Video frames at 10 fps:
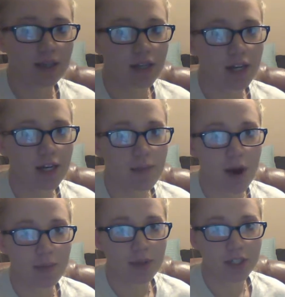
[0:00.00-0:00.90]
an
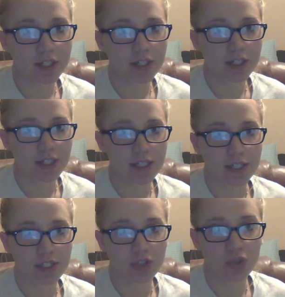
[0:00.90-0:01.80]
anemometer
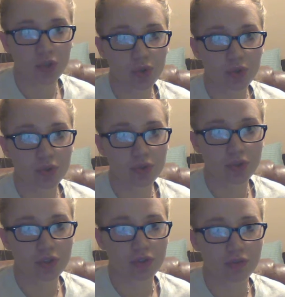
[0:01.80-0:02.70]
is
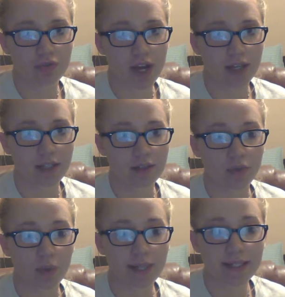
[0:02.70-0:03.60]
used to find the
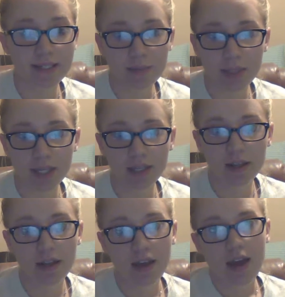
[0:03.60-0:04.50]
wind
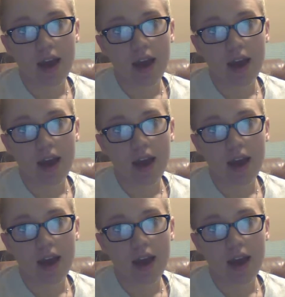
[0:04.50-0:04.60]
speed,